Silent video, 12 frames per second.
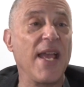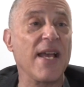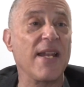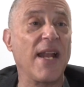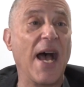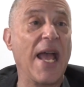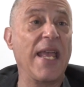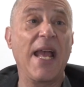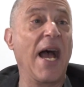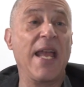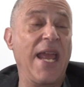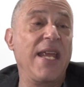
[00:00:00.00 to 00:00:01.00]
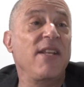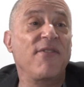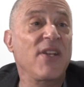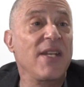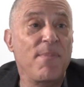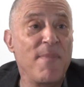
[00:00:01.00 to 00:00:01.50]
and I hate
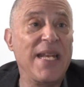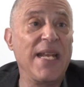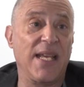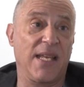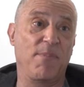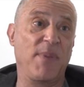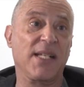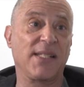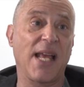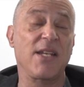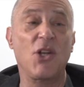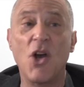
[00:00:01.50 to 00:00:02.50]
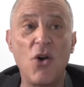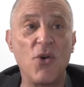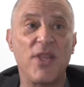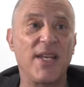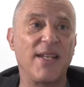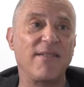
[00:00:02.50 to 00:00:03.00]
even admitting it, because I know
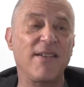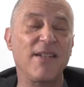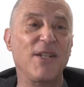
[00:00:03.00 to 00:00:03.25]
that,